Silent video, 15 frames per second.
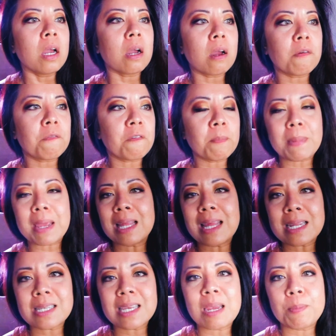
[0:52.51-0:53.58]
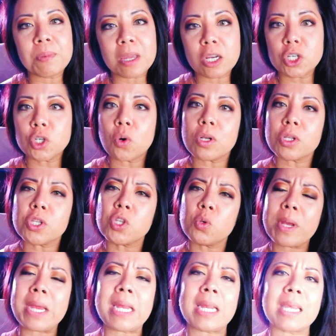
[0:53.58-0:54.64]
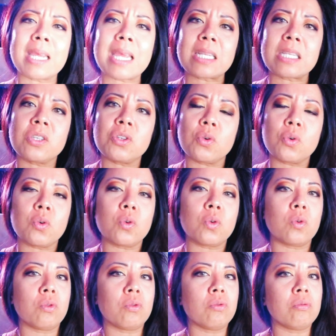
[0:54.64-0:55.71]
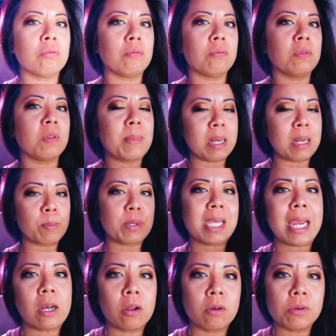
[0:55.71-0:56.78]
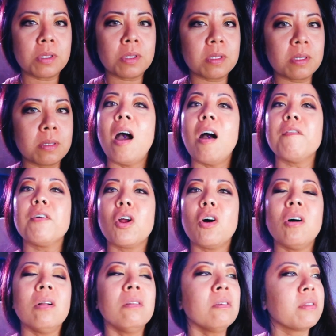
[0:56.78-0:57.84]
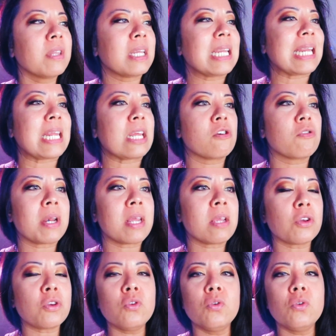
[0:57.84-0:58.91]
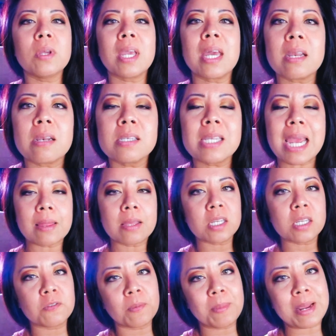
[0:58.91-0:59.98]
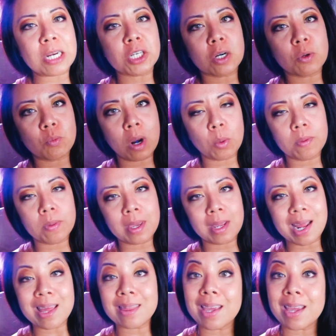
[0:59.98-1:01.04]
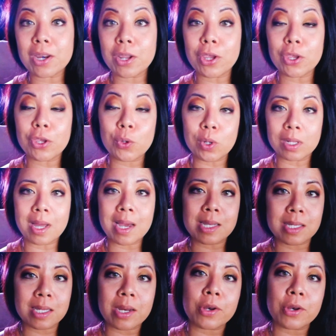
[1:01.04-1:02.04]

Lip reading: For me, I like to keep things short and sweet, get to the meat and potatoes of it all, the nitty gritty. You can take this information, run with it, and then utilize it in